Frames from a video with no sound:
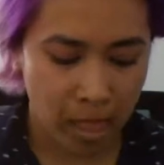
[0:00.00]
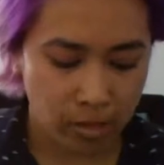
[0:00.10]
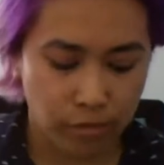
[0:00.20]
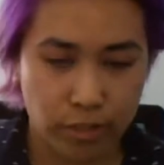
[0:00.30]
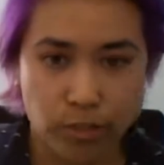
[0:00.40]

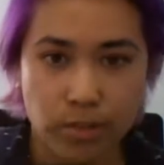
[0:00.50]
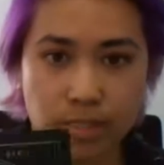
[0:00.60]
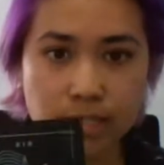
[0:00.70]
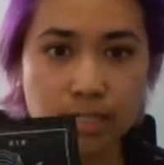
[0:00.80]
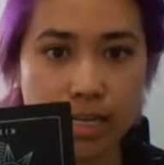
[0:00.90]
The first one
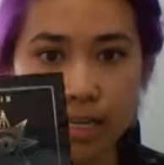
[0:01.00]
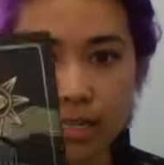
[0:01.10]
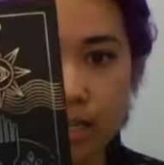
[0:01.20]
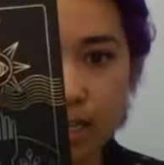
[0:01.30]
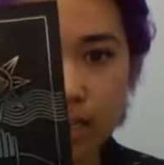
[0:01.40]
is the
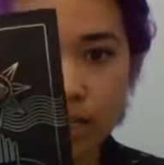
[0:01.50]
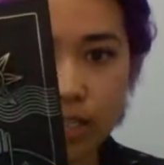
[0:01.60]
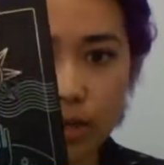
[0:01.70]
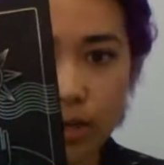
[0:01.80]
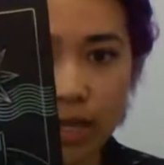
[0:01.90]
Sun.
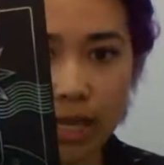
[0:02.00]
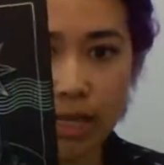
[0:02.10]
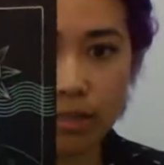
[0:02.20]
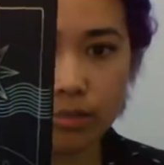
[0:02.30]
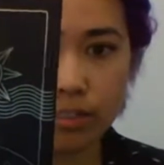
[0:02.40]
So
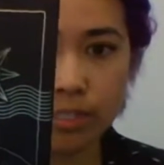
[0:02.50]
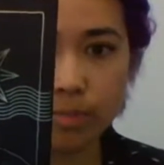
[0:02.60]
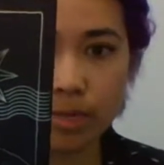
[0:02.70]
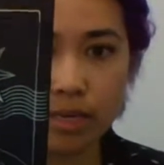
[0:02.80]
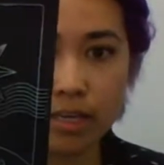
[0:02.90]
again, just
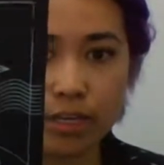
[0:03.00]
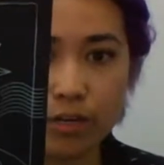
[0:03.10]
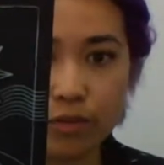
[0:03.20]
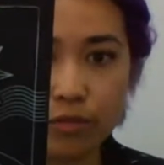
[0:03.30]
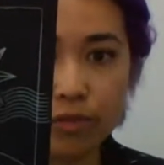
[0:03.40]
being in
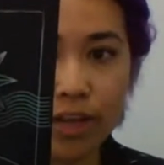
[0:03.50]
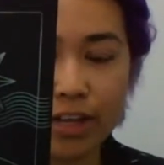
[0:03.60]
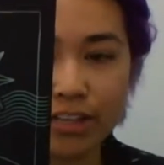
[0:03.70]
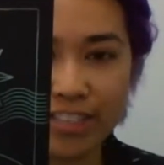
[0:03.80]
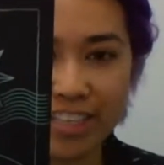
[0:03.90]
your full
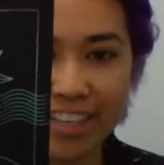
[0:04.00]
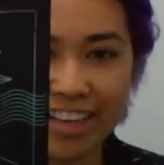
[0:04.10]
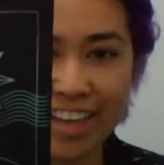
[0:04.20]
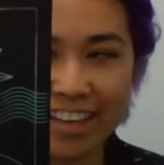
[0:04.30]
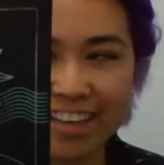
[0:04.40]
energy,
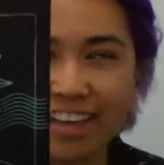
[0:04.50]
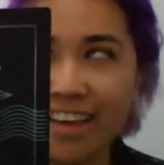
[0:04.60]
and